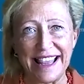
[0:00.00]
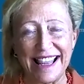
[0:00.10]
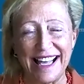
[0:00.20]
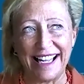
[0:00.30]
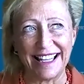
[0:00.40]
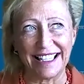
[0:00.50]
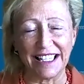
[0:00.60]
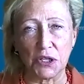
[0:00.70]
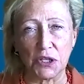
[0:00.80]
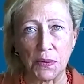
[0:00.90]
I think
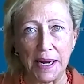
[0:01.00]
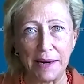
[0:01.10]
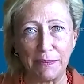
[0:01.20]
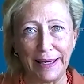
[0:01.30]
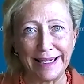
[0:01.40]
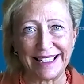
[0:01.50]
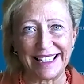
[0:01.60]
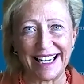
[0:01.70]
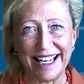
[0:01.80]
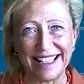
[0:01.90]
that's a great place
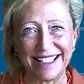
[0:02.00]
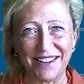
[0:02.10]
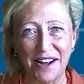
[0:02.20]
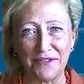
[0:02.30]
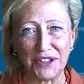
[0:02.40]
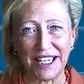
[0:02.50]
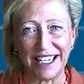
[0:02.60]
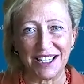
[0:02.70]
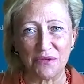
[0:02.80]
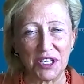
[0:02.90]
to end this
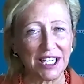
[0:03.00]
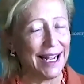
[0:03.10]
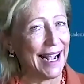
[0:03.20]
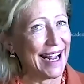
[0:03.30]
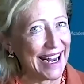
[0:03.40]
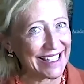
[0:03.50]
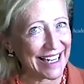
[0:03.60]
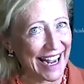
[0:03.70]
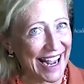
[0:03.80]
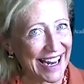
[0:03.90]
conversation, which I hate
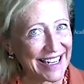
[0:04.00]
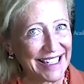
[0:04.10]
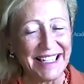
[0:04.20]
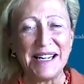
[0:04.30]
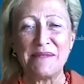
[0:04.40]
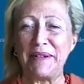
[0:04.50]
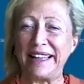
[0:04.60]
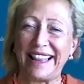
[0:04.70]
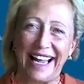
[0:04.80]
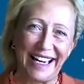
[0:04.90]
to end,
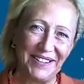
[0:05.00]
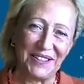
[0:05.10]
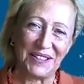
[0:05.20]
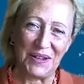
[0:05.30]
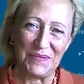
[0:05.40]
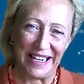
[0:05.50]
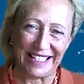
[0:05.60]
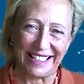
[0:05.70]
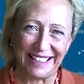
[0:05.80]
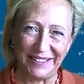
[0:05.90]
but thank you so
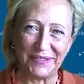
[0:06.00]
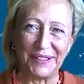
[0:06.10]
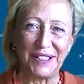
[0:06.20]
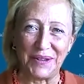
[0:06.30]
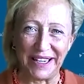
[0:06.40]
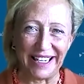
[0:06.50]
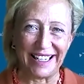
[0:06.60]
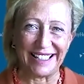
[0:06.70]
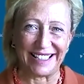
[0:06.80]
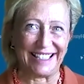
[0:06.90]
much, Clif, for joining
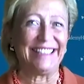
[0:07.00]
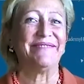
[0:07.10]
us.